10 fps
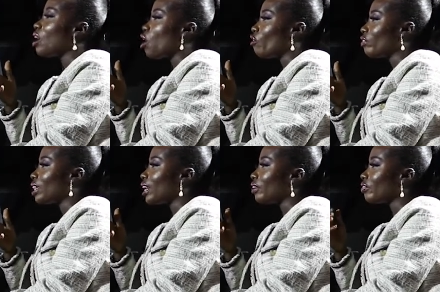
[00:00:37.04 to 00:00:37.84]
of
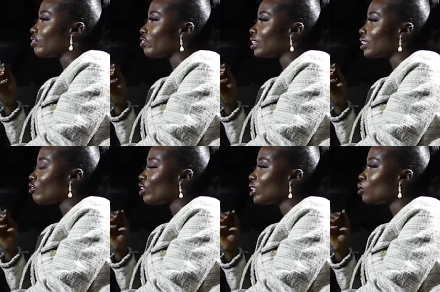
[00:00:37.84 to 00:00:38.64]
life. Did
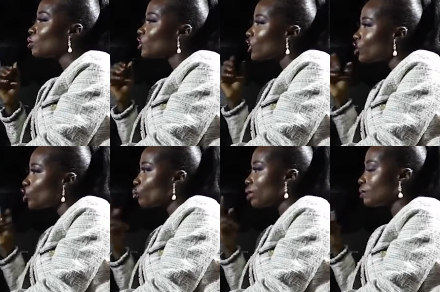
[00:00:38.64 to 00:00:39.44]
fatherhood change
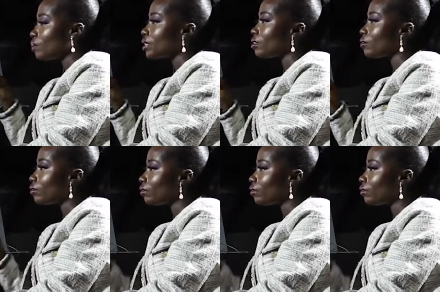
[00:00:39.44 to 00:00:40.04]
your perspective?